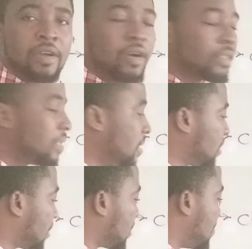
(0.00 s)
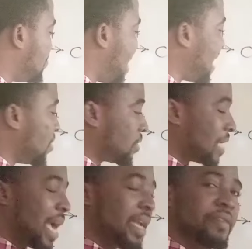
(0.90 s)
causes
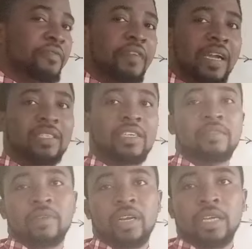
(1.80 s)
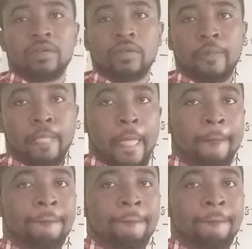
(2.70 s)
minus I effect in the molecule.